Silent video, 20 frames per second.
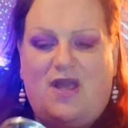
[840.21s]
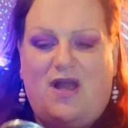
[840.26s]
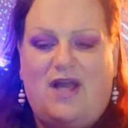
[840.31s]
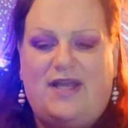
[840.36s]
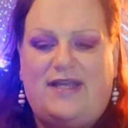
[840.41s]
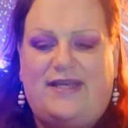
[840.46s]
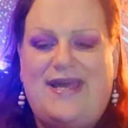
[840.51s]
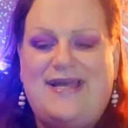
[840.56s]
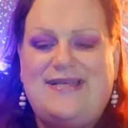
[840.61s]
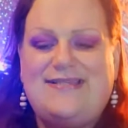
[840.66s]
I
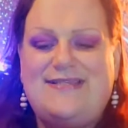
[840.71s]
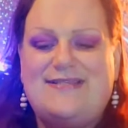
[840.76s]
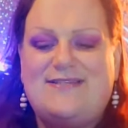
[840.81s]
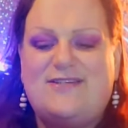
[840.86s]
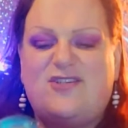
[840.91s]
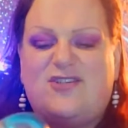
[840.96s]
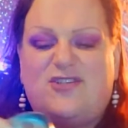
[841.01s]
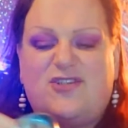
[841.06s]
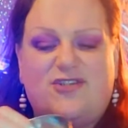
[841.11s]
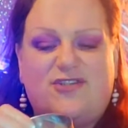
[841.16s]
guess it's
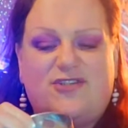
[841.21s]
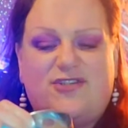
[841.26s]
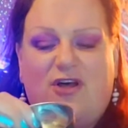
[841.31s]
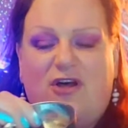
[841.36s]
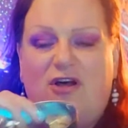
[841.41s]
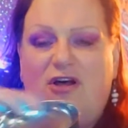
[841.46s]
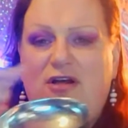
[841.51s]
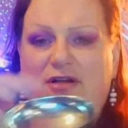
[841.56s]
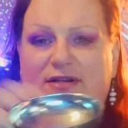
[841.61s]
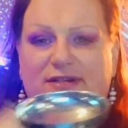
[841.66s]
a
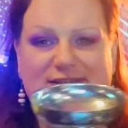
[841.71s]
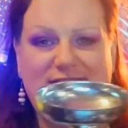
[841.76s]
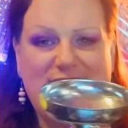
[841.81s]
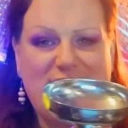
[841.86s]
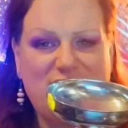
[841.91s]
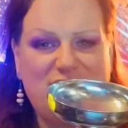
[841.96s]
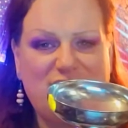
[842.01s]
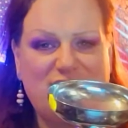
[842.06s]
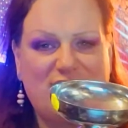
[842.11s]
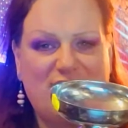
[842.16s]
dessert
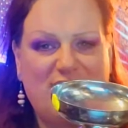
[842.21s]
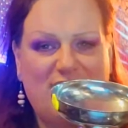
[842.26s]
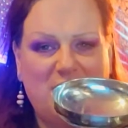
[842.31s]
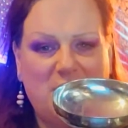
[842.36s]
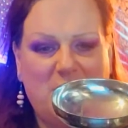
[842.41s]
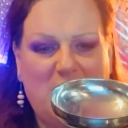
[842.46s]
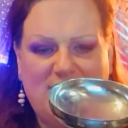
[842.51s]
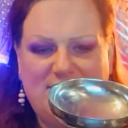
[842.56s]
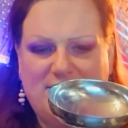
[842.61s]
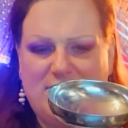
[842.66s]
dish,
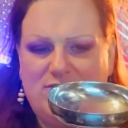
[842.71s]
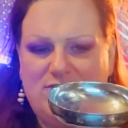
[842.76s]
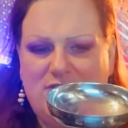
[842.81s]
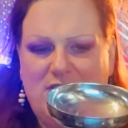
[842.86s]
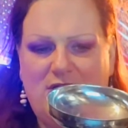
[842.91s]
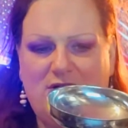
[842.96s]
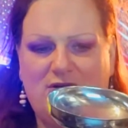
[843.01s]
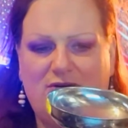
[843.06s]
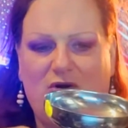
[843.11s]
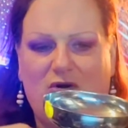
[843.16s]
I don't
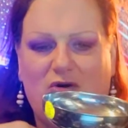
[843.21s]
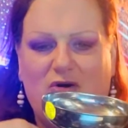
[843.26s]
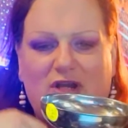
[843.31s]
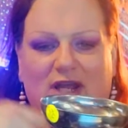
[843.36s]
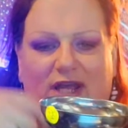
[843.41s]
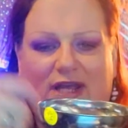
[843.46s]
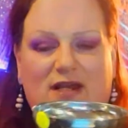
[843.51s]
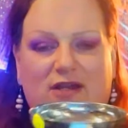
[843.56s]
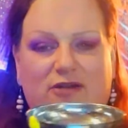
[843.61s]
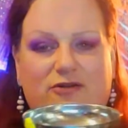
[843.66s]
know, or
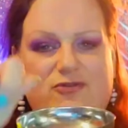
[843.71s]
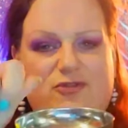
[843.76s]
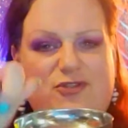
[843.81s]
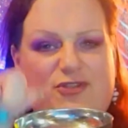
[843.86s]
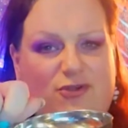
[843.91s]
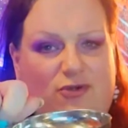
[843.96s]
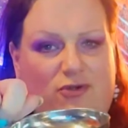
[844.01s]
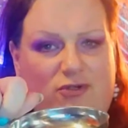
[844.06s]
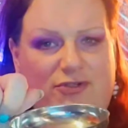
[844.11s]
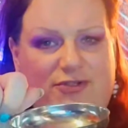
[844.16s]
like a little
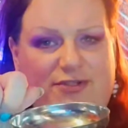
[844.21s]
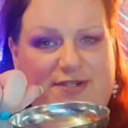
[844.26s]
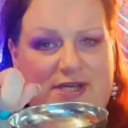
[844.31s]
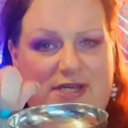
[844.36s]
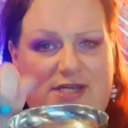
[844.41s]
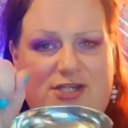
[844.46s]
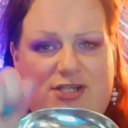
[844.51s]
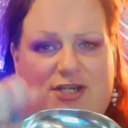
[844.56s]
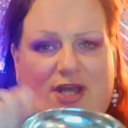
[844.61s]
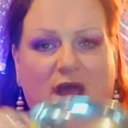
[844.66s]
sauce
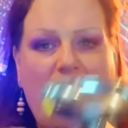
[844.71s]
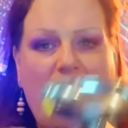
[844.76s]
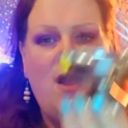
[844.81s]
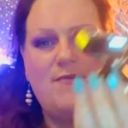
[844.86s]
dish.